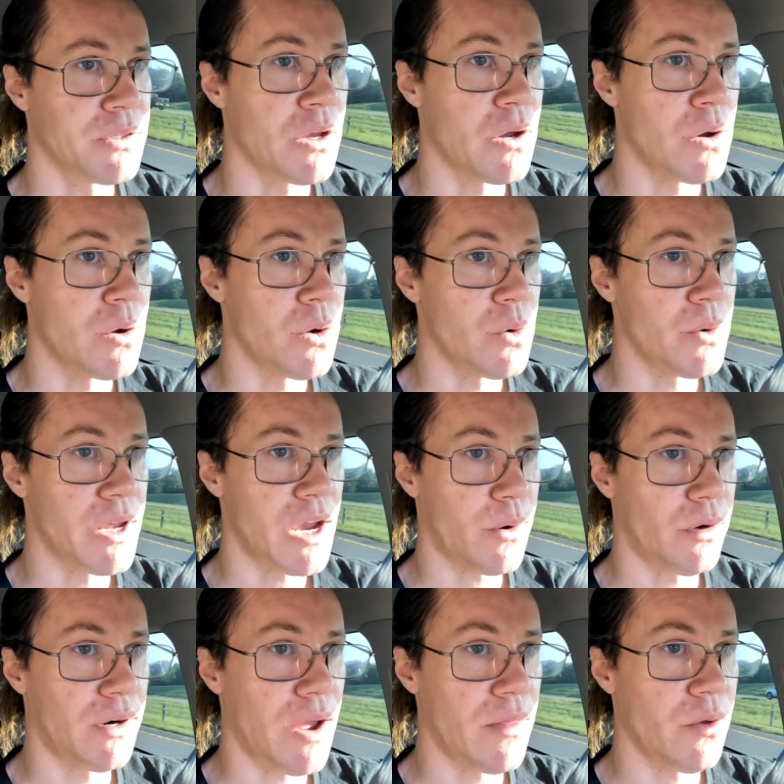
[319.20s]
So yeah,
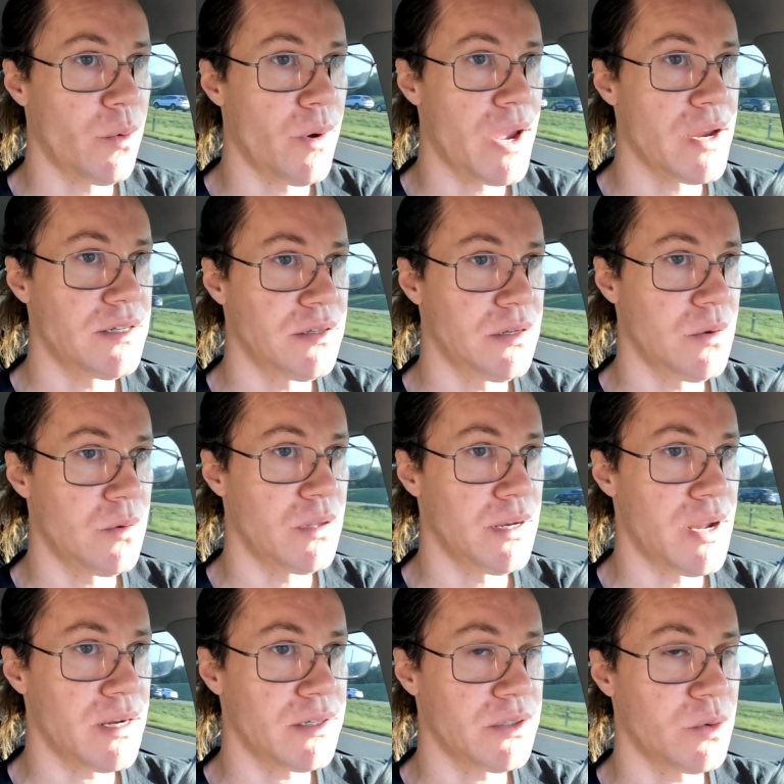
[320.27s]
we're on the way to the
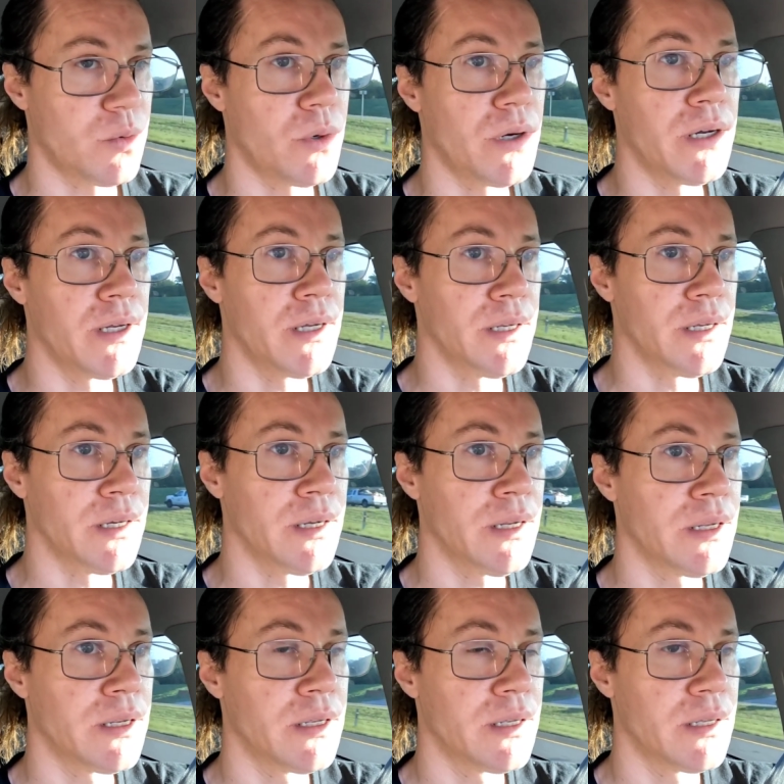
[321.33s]
next one,
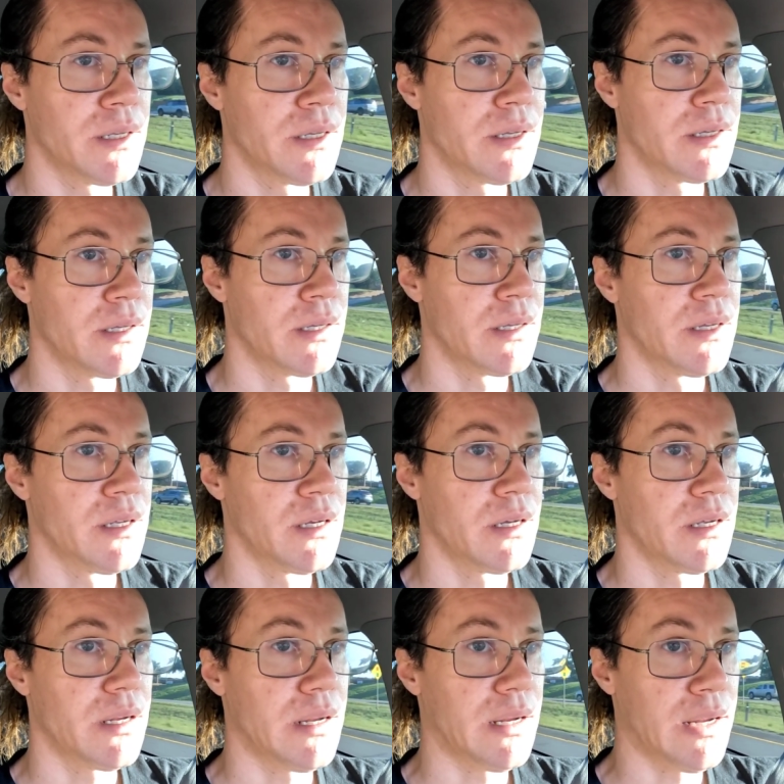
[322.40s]

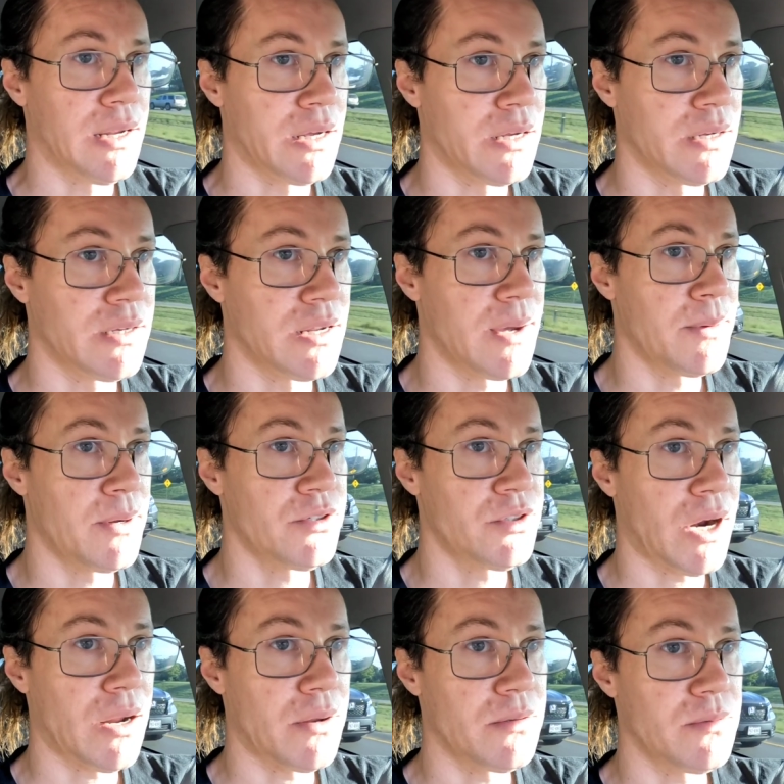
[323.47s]
and I'm gonna
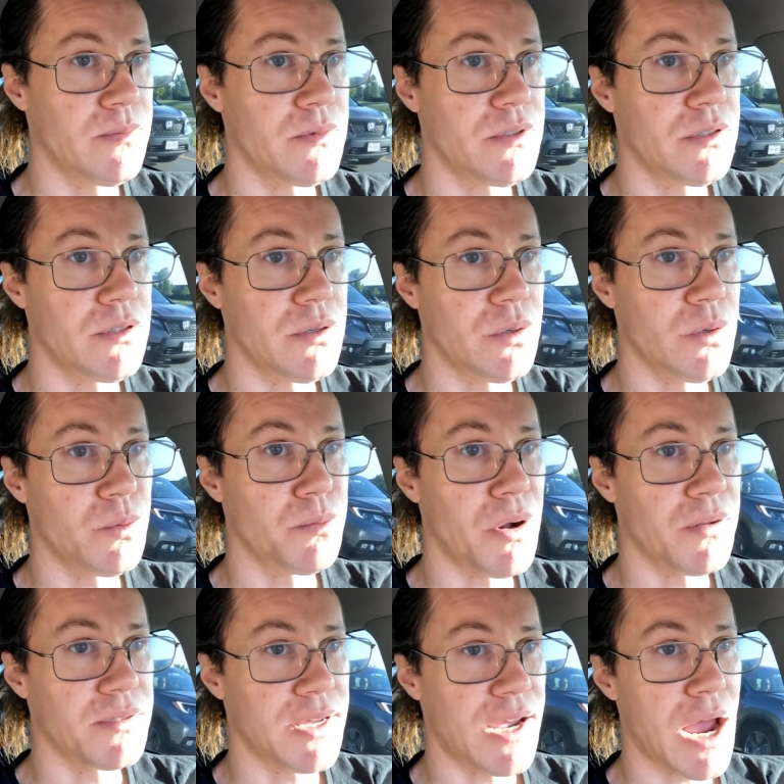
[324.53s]
try to
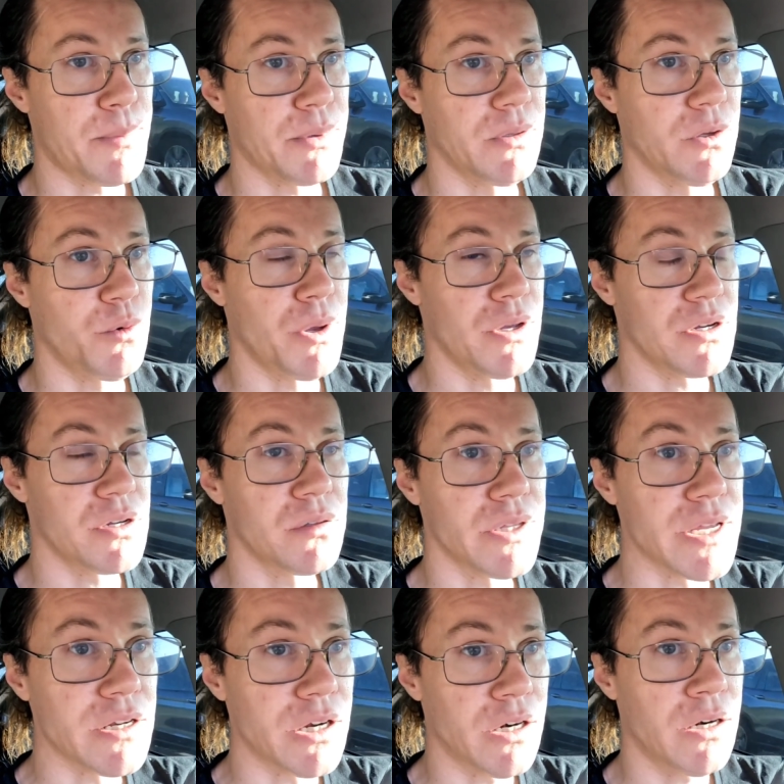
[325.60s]
multi-app a little bit
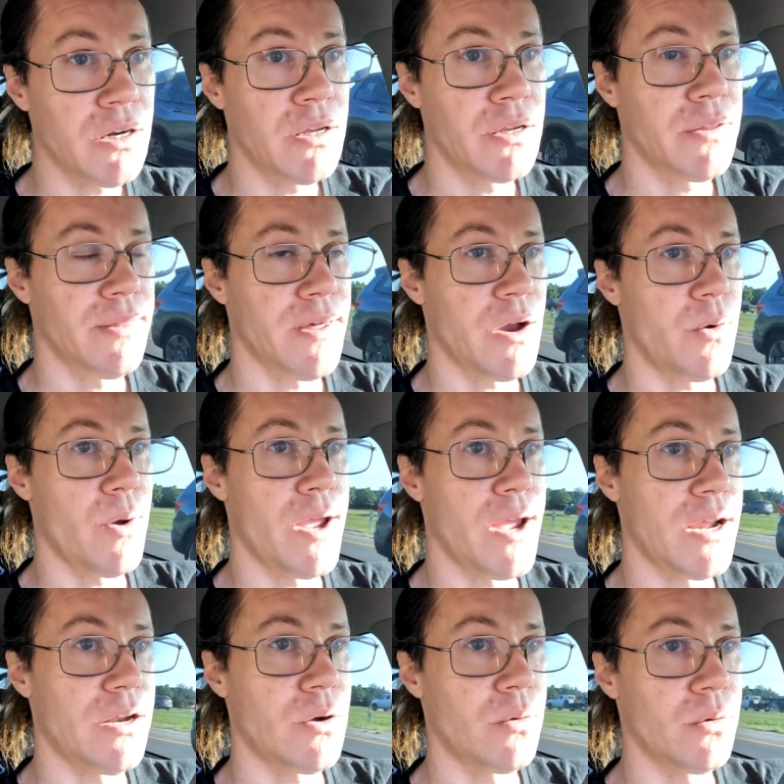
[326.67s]
cleaner. That
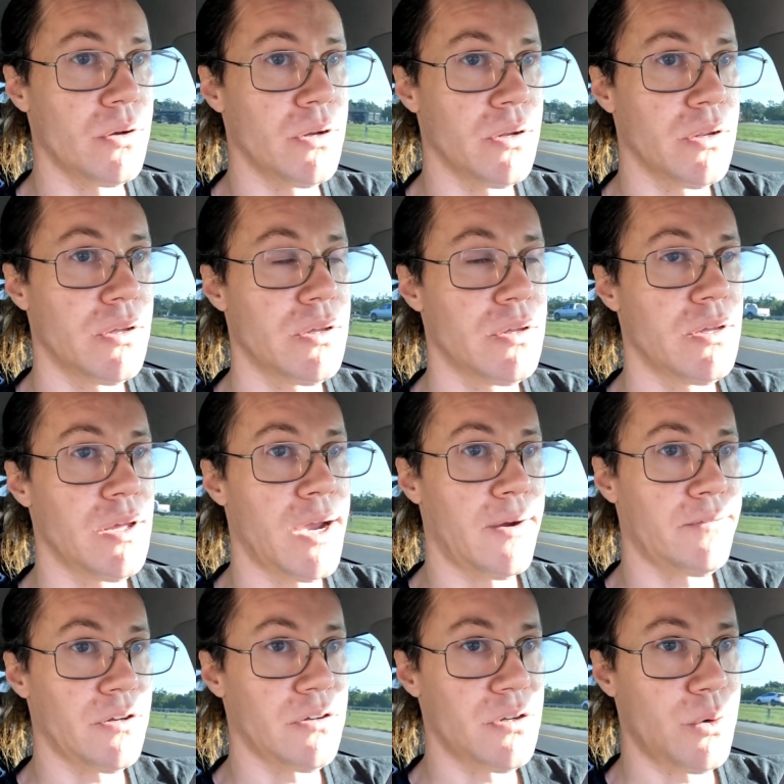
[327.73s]
way I don't
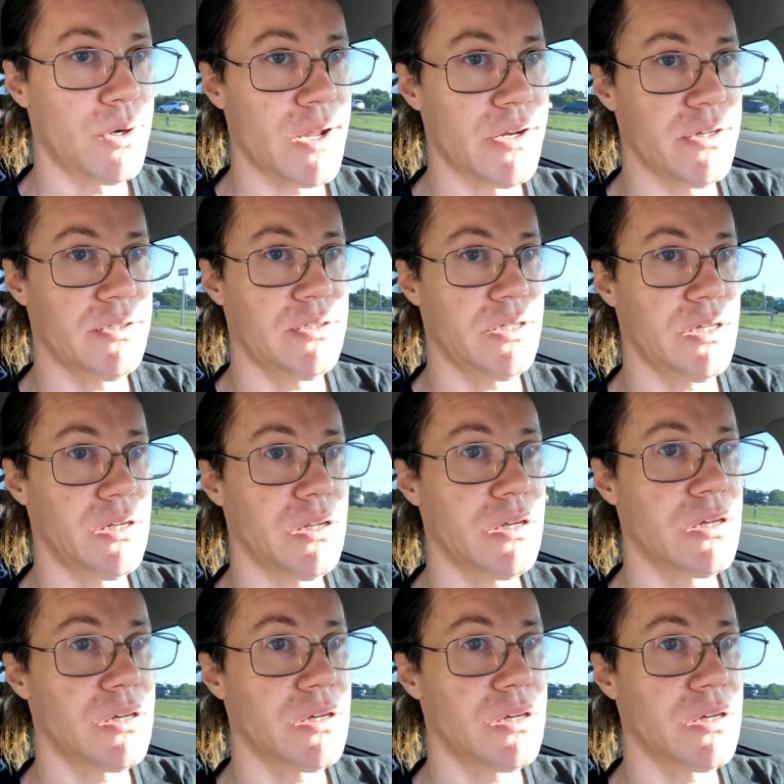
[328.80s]
have to do what I just did.